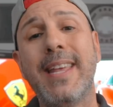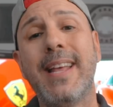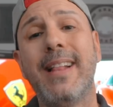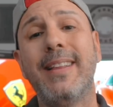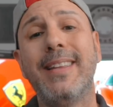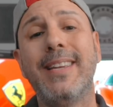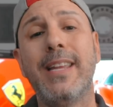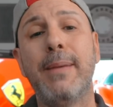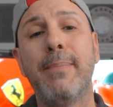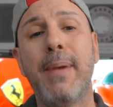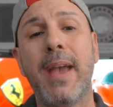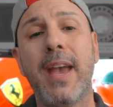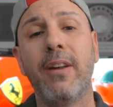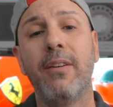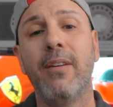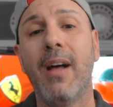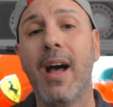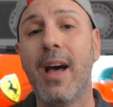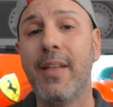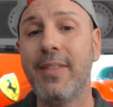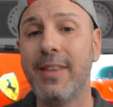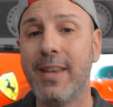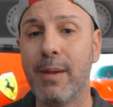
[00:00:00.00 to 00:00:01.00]
LED panel
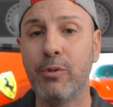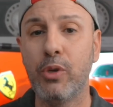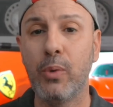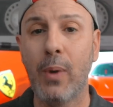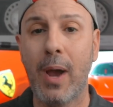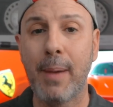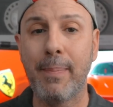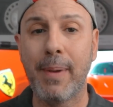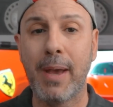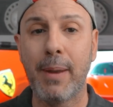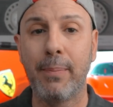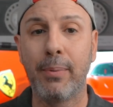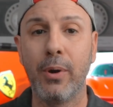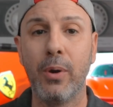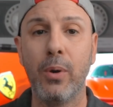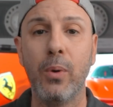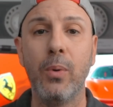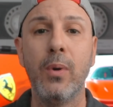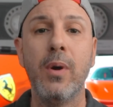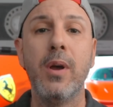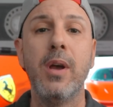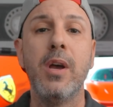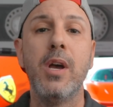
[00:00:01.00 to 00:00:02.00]
on the M2 iPad Pro
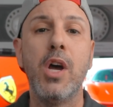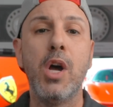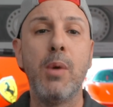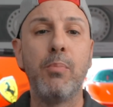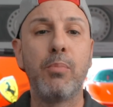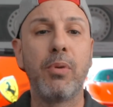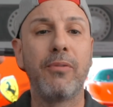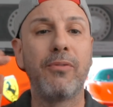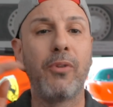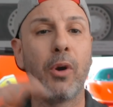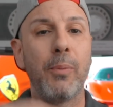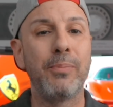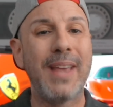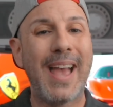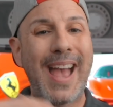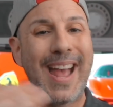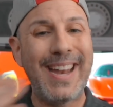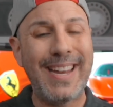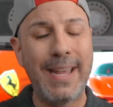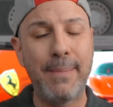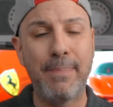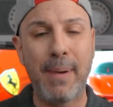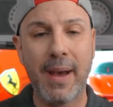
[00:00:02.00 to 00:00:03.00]
performs
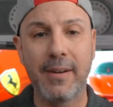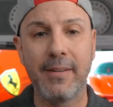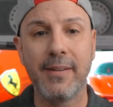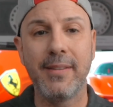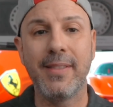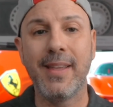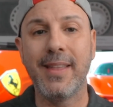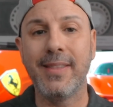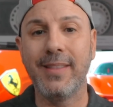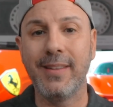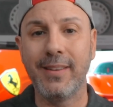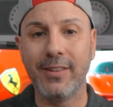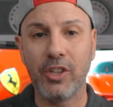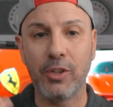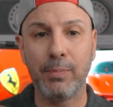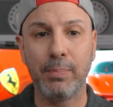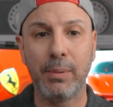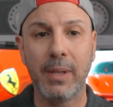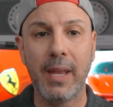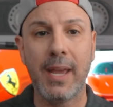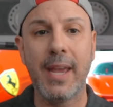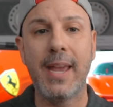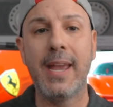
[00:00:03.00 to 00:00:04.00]
any better than the
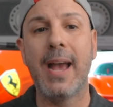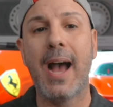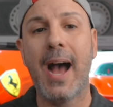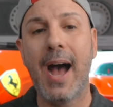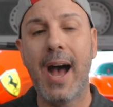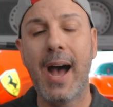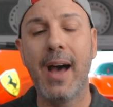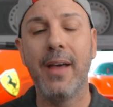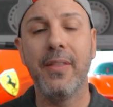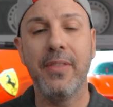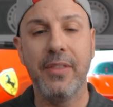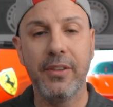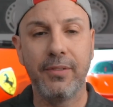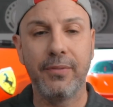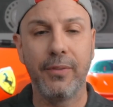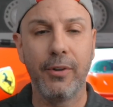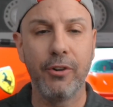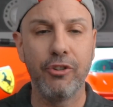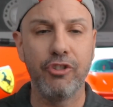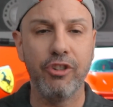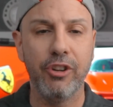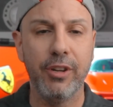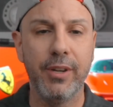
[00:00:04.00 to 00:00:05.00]
display on this
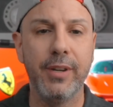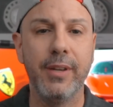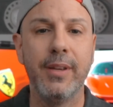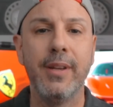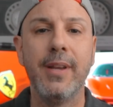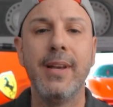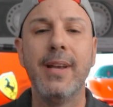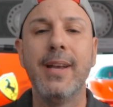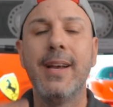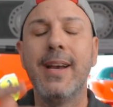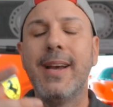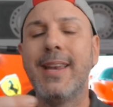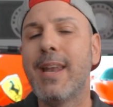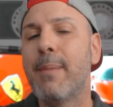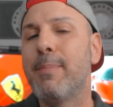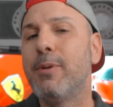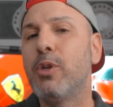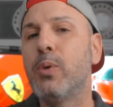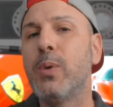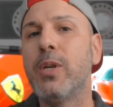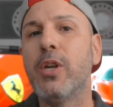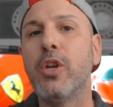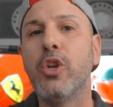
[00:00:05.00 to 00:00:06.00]
version. Now
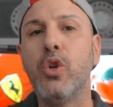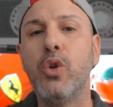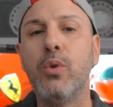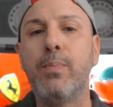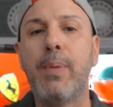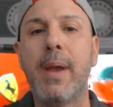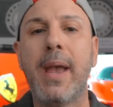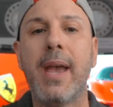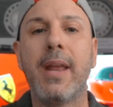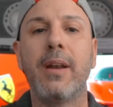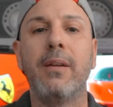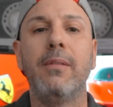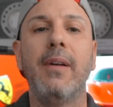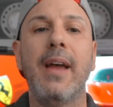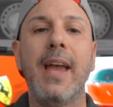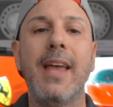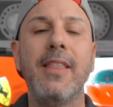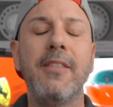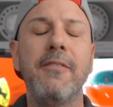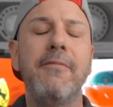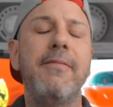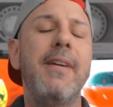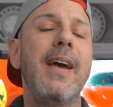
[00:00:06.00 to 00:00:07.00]
between a new panel and
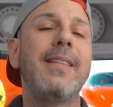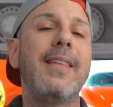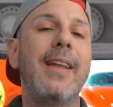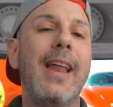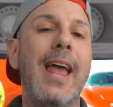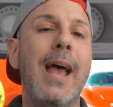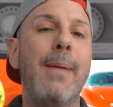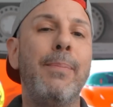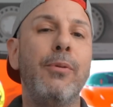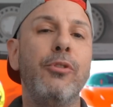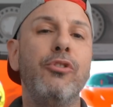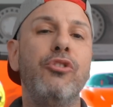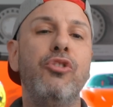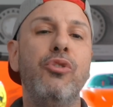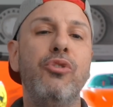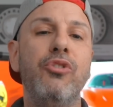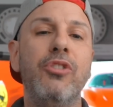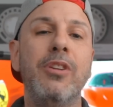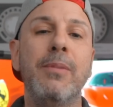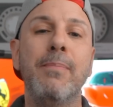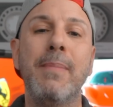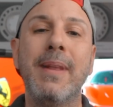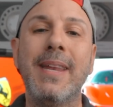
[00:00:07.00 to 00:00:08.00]
the fact that Apple's
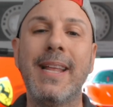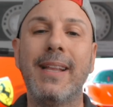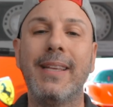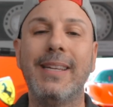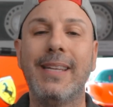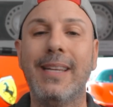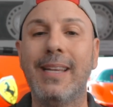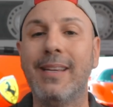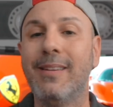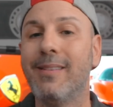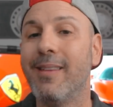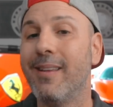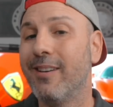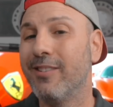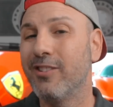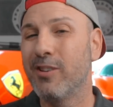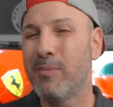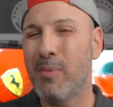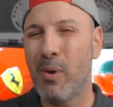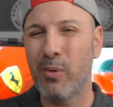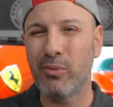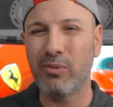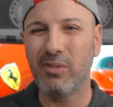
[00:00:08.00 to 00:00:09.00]
using mini LEDs that are
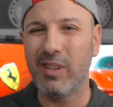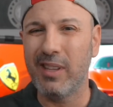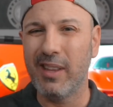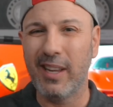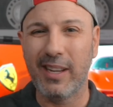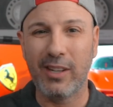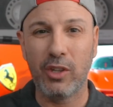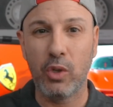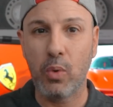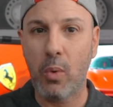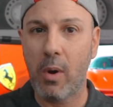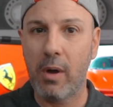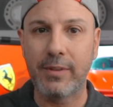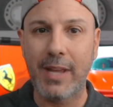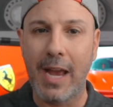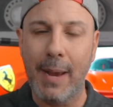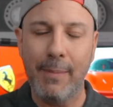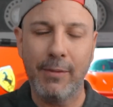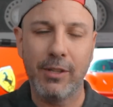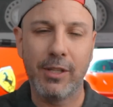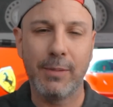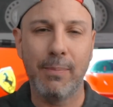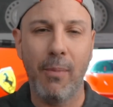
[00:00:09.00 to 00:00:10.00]
supposedly like 12
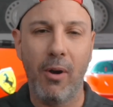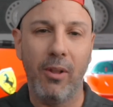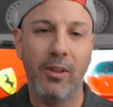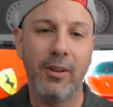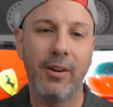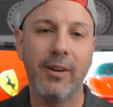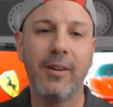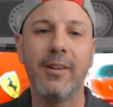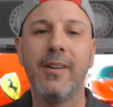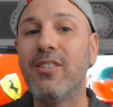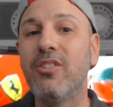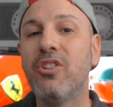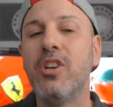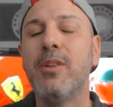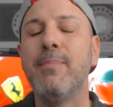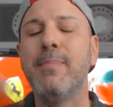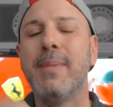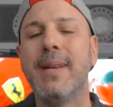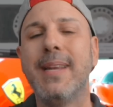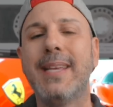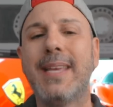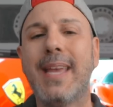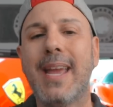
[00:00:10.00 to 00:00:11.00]
times smaller, this could
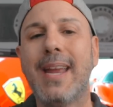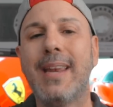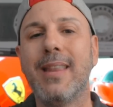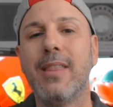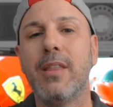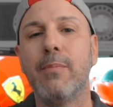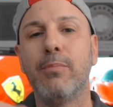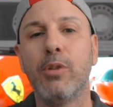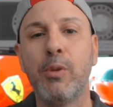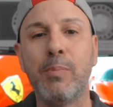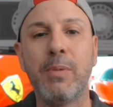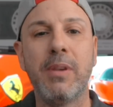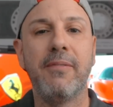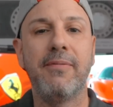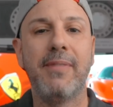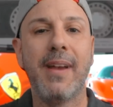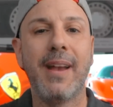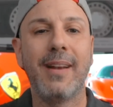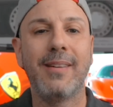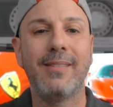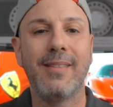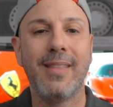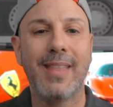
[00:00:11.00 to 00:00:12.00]
mitigate the blooming
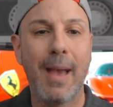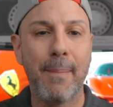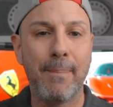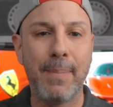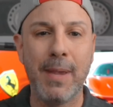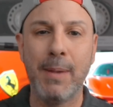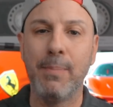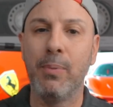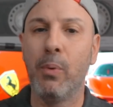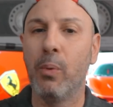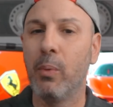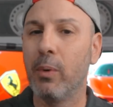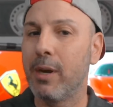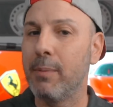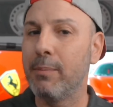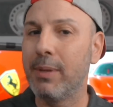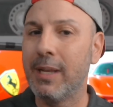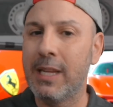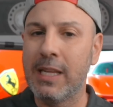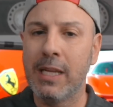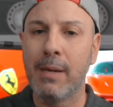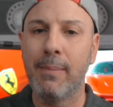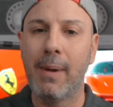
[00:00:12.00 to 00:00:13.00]
effects that people were
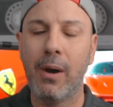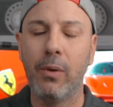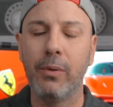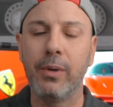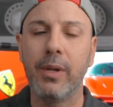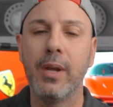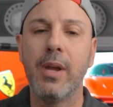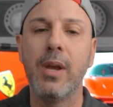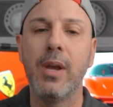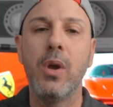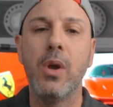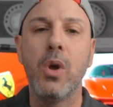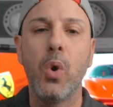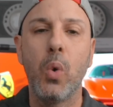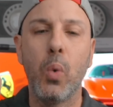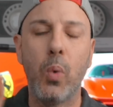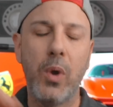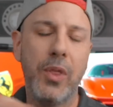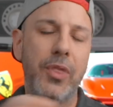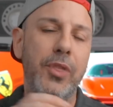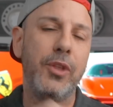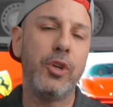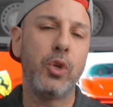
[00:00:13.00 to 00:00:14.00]
complaining about
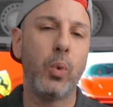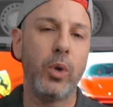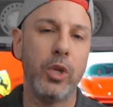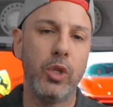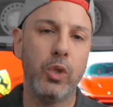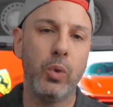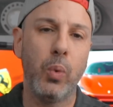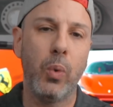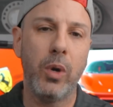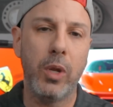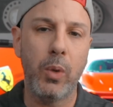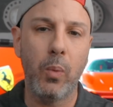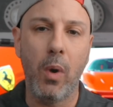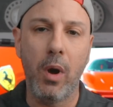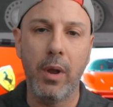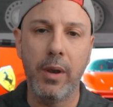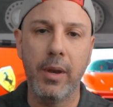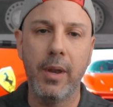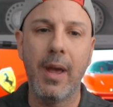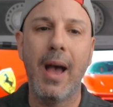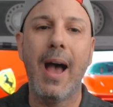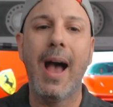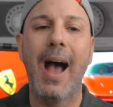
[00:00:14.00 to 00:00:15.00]
with the
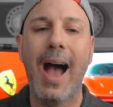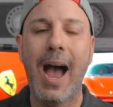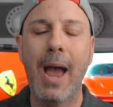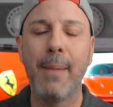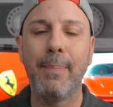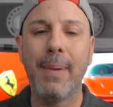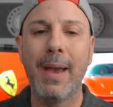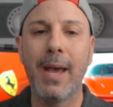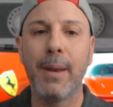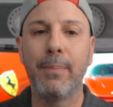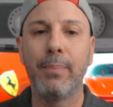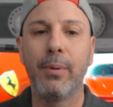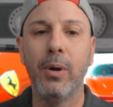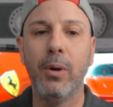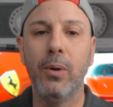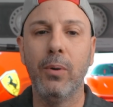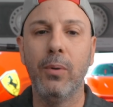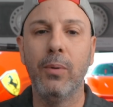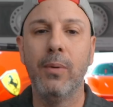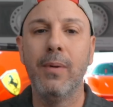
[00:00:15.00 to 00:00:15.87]
2021 iPad Pro.